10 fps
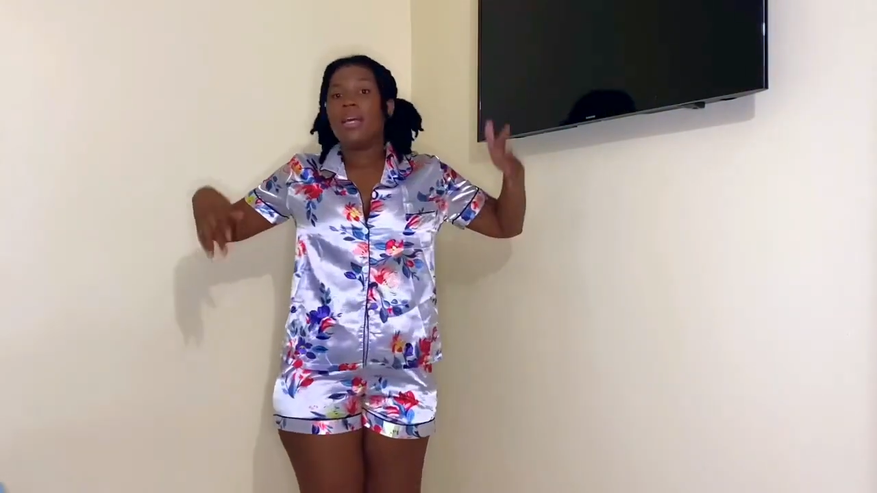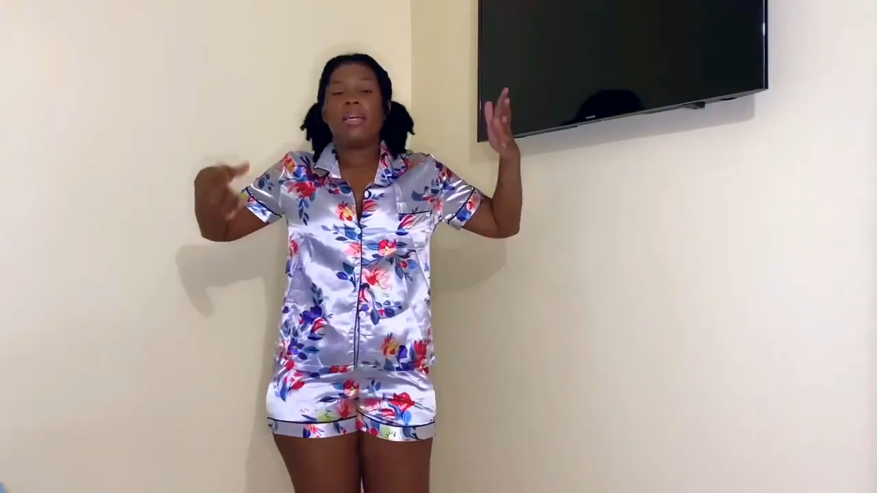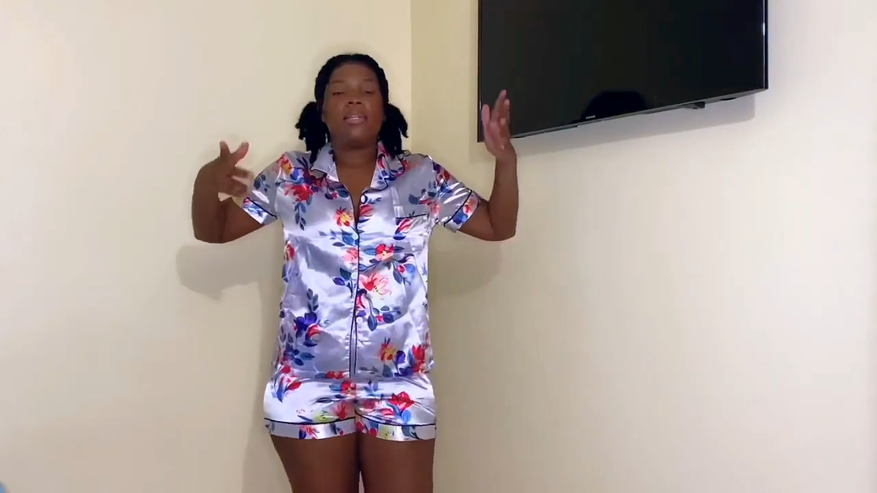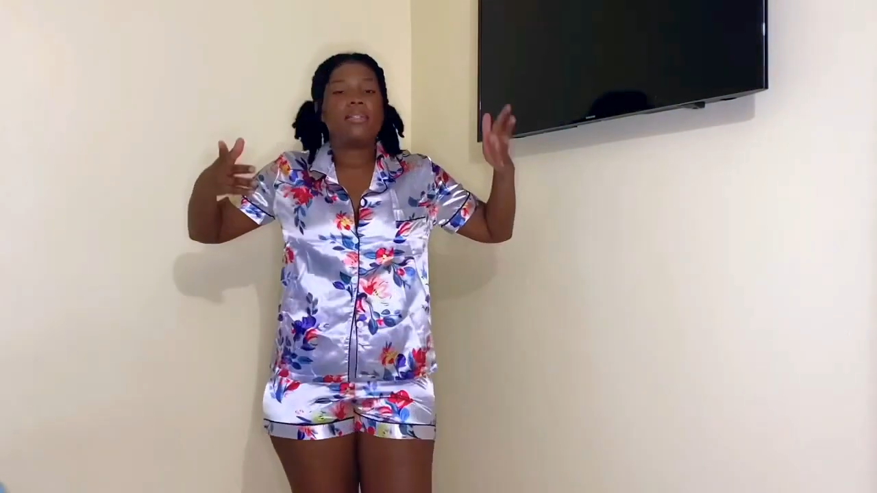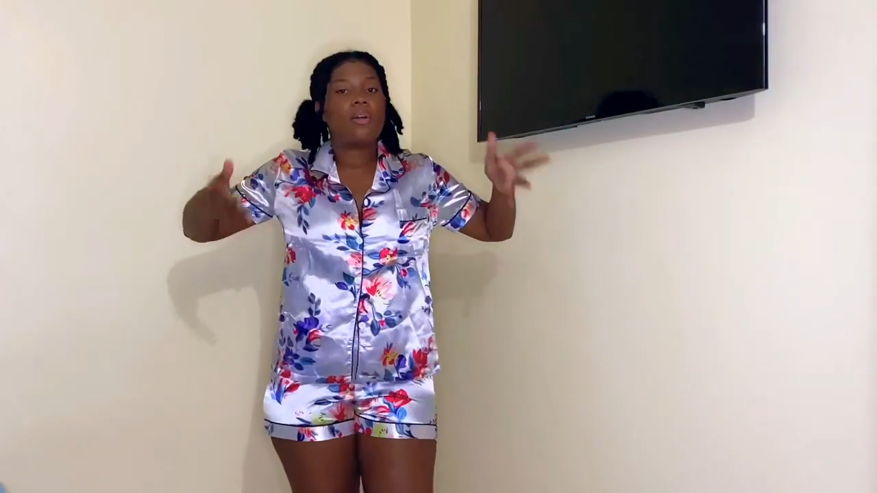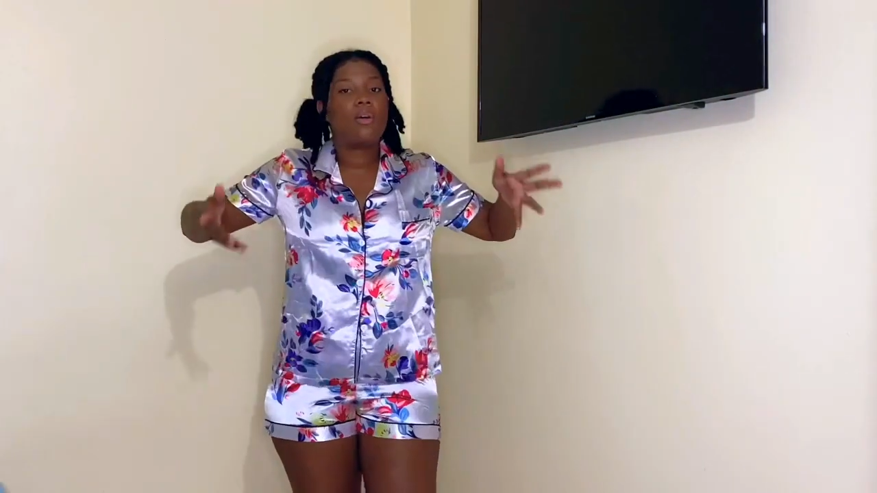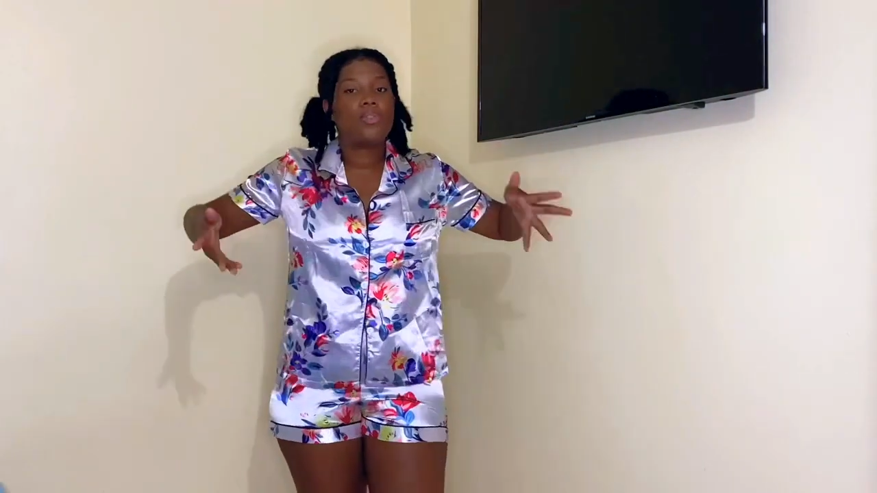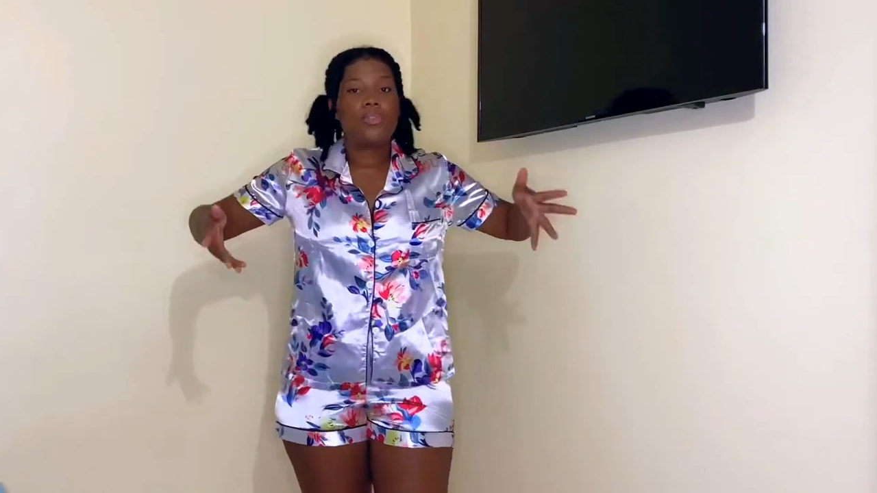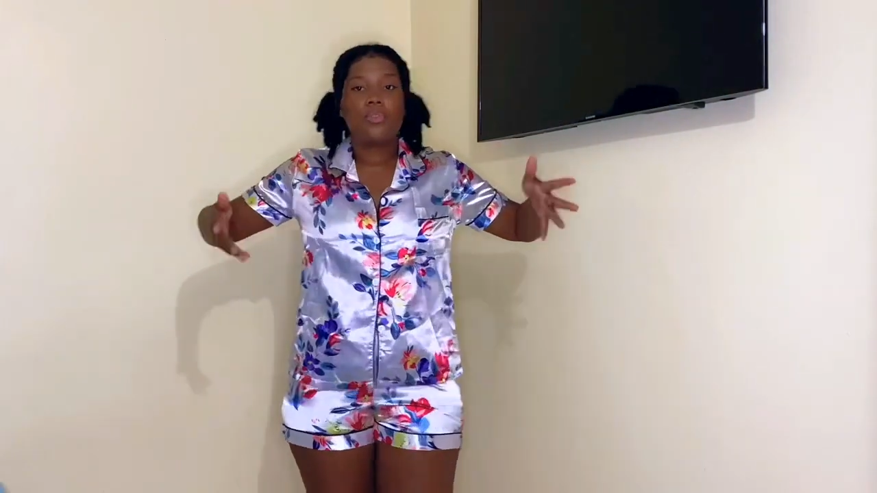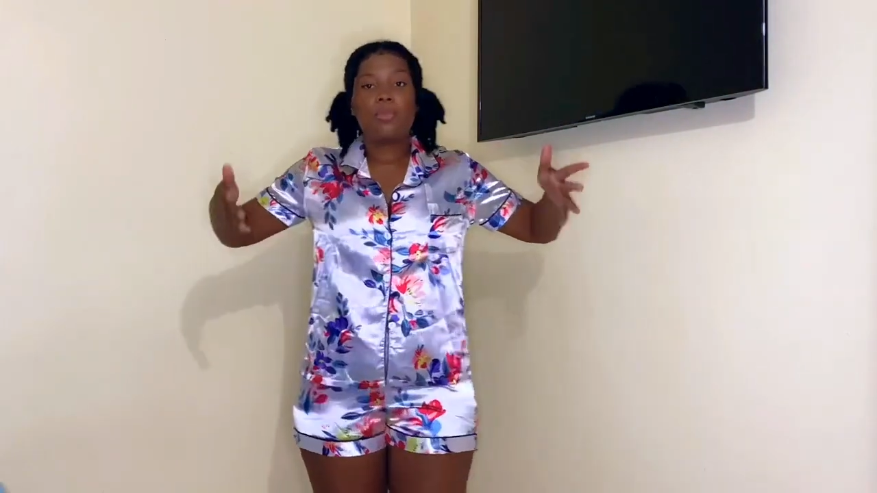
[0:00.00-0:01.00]
it's
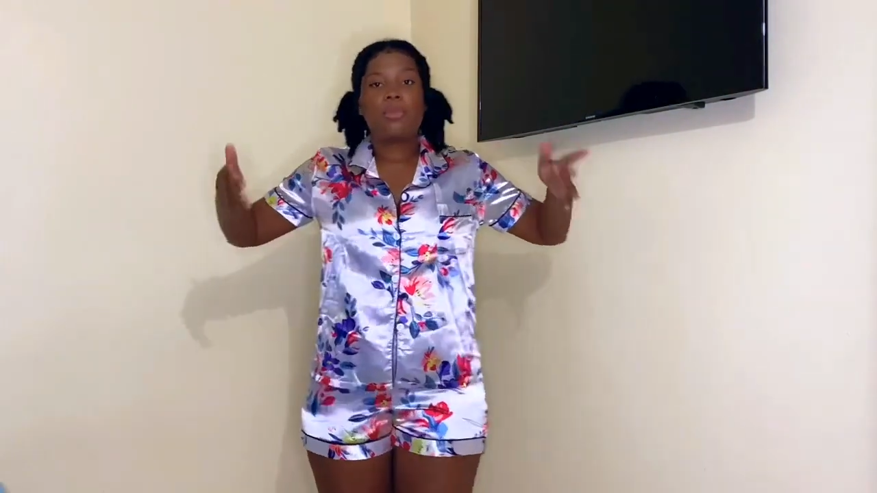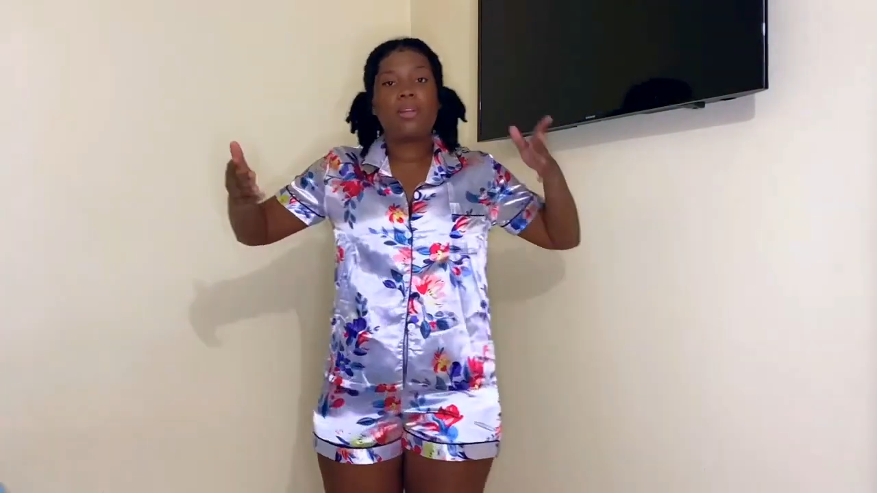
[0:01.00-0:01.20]
also